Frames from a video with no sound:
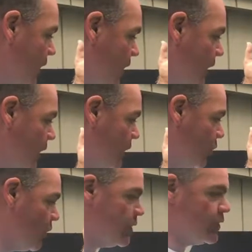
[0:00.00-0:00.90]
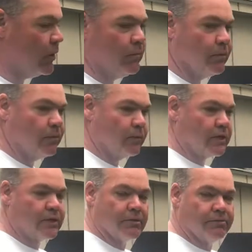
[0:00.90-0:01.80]
any creosote will
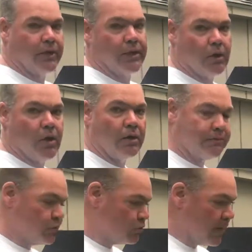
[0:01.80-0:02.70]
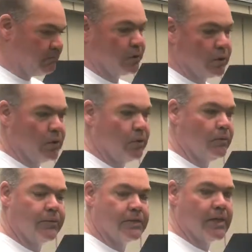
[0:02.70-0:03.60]
start to flake off and drop below
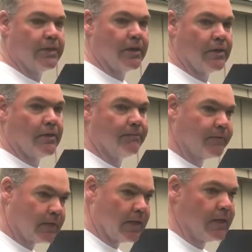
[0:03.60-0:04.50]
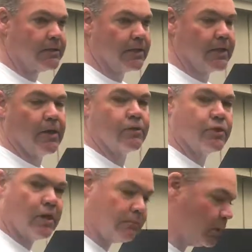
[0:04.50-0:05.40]
inside the area. Again, take the air
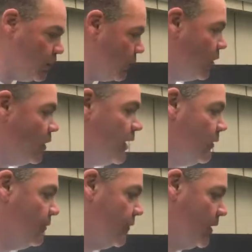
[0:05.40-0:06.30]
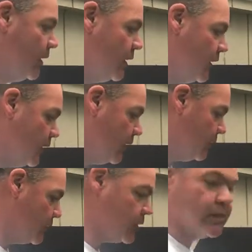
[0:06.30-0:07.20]
chuck, blow it all out.
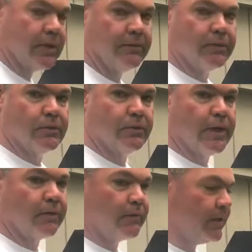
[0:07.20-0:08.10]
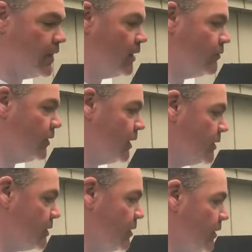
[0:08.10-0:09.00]
It's a good time to do that right now before you get
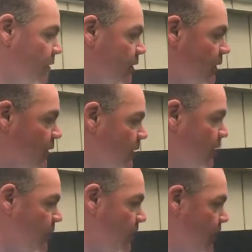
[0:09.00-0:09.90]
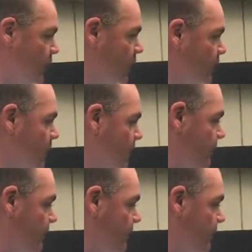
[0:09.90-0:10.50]
started. And